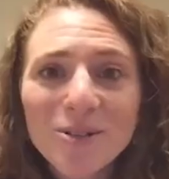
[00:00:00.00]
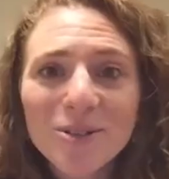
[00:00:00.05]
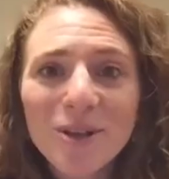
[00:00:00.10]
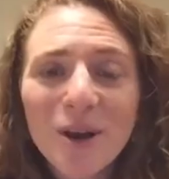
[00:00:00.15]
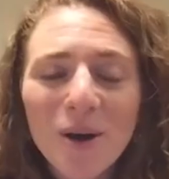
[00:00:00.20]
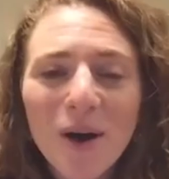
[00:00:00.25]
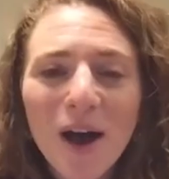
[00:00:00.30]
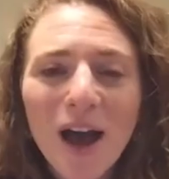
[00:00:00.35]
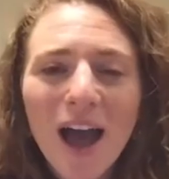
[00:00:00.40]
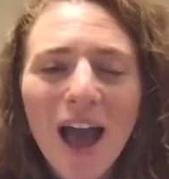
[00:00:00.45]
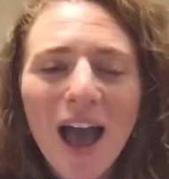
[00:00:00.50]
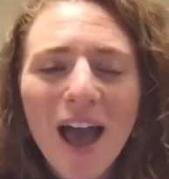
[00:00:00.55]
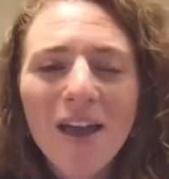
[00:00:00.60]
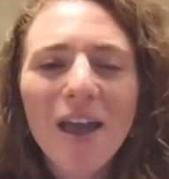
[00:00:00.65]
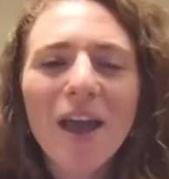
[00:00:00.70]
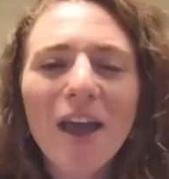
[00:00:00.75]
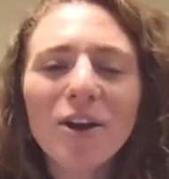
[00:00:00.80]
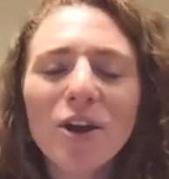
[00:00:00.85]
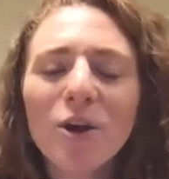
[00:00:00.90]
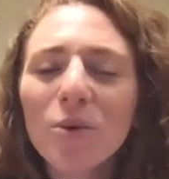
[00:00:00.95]
So
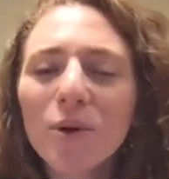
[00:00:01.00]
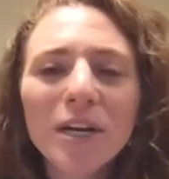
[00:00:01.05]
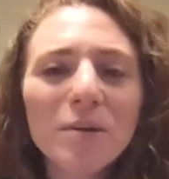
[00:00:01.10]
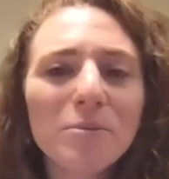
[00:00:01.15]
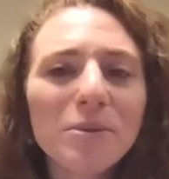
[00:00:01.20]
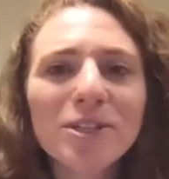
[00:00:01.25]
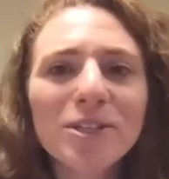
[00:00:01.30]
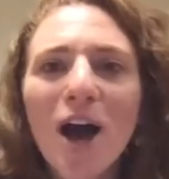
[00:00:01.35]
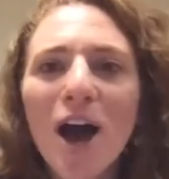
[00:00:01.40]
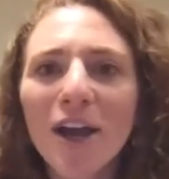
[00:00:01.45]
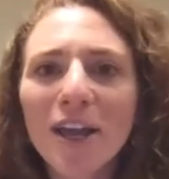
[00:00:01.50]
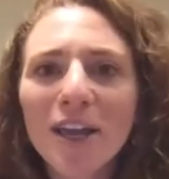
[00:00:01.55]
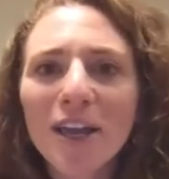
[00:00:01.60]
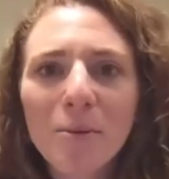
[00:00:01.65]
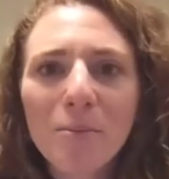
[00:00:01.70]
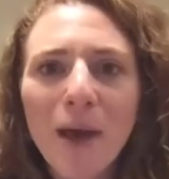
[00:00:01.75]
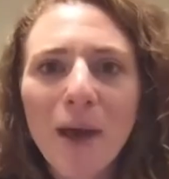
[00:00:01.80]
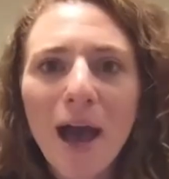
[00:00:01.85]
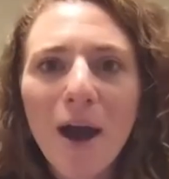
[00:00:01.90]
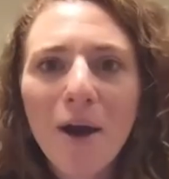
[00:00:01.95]
I, I know we're going to be talking
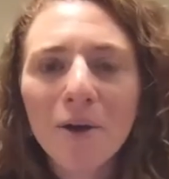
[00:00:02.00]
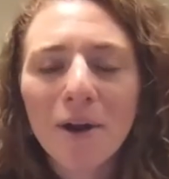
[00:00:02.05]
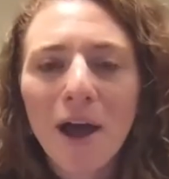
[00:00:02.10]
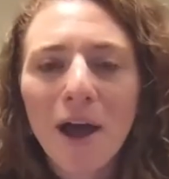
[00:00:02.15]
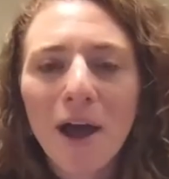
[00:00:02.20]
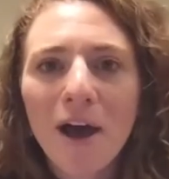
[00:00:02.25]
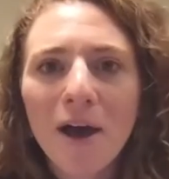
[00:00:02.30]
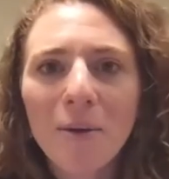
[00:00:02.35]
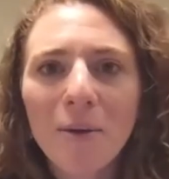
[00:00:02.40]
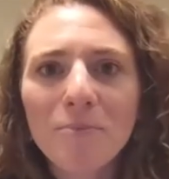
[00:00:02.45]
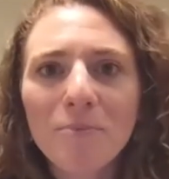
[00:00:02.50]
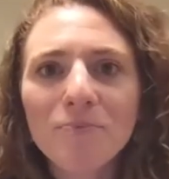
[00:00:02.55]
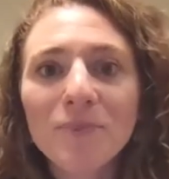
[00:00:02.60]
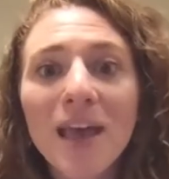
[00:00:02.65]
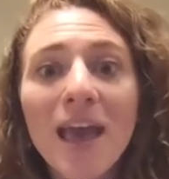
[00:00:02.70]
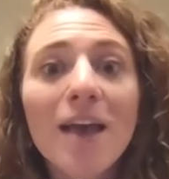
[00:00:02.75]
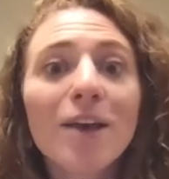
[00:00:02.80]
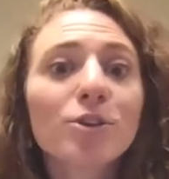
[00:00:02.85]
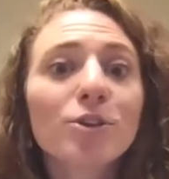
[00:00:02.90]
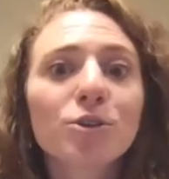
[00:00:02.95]
about um,
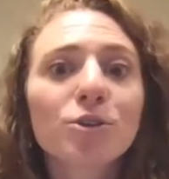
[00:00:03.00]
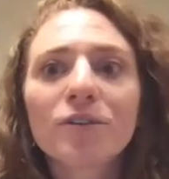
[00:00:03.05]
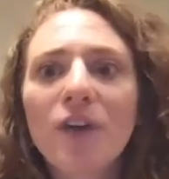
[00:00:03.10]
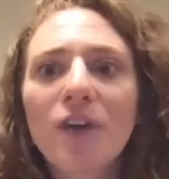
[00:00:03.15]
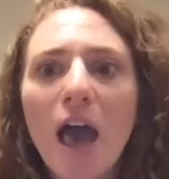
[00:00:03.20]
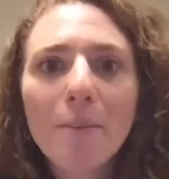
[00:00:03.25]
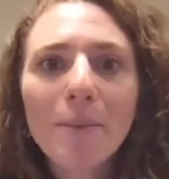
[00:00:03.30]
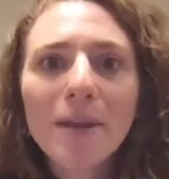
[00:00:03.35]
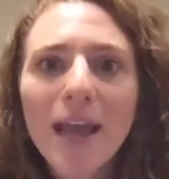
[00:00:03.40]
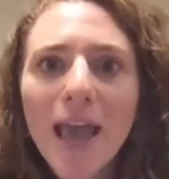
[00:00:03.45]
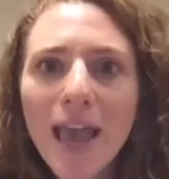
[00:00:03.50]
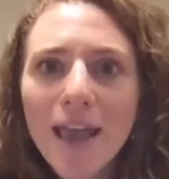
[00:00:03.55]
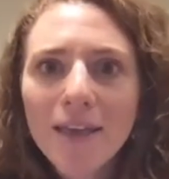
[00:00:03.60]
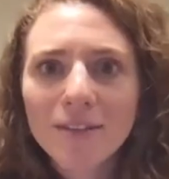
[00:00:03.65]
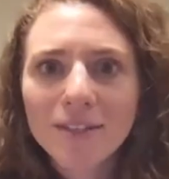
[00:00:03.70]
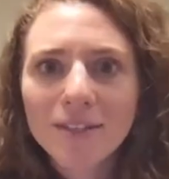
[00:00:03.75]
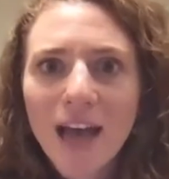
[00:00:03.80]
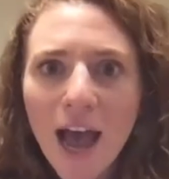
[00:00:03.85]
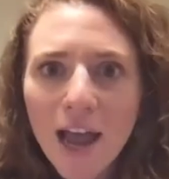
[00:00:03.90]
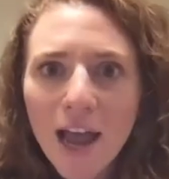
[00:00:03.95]
sort of M and A in
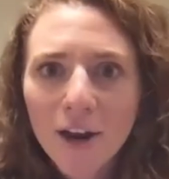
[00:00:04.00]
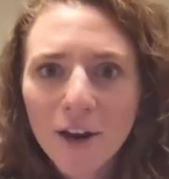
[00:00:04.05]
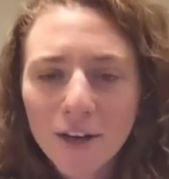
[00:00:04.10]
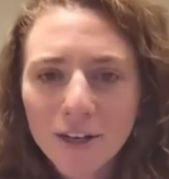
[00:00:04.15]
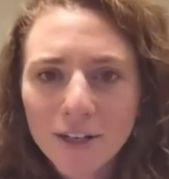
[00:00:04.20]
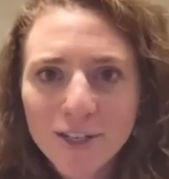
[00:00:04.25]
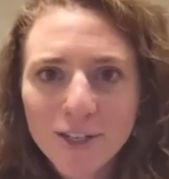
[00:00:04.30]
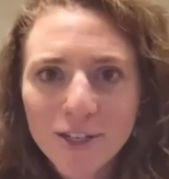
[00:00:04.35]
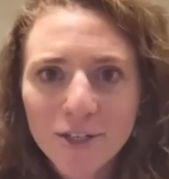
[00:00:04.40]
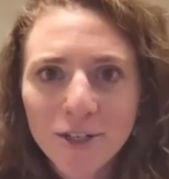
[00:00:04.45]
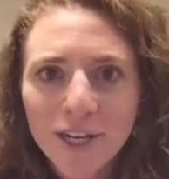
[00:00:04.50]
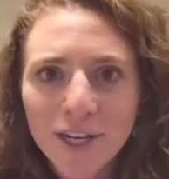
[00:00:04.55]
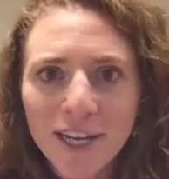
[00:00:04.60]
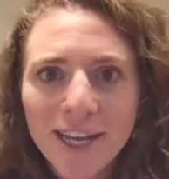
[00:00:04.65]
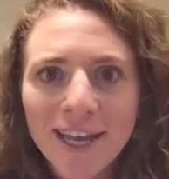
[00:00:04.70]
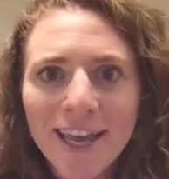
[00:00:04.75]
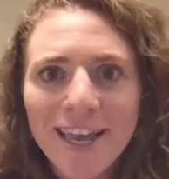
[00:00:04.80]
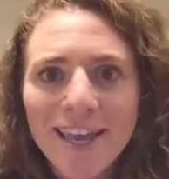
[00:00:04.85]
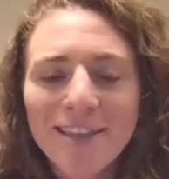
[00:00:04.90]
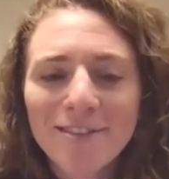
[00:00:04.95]
the tire
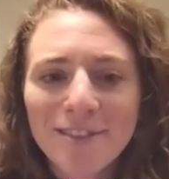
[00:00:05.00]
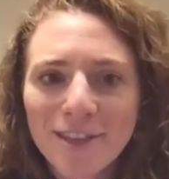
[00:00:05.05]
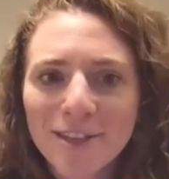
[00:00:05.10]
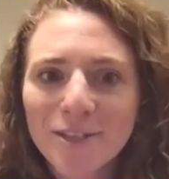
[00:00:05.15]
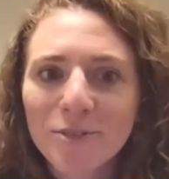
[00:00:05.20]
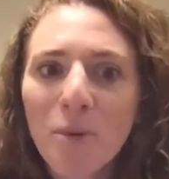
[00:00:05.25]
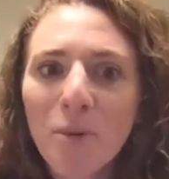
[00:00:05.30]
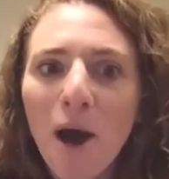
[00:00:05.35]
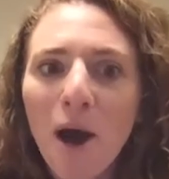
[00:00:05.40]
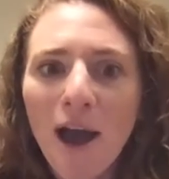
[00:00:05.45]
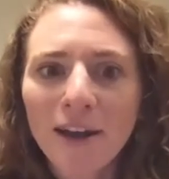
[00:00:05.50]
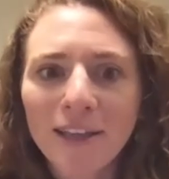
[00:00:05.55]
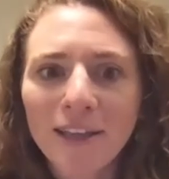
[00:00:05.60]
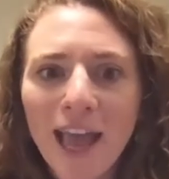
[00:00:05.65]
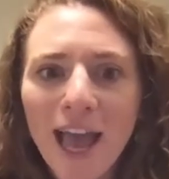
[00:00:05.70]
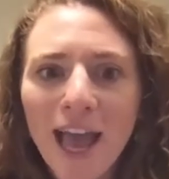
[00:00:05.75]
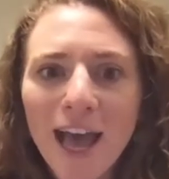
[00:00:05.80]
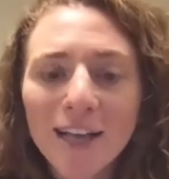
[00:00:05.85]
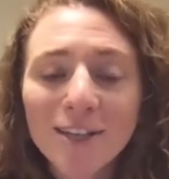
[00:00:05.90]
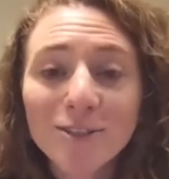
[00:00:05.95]
industry in this
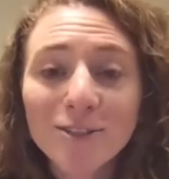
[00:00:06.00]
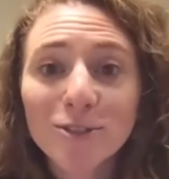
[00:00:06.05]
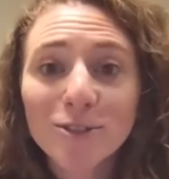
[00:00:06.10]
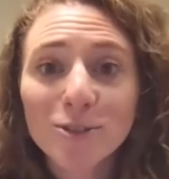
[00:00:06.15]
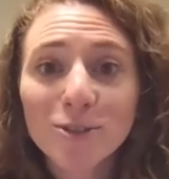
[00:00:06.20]
podcast.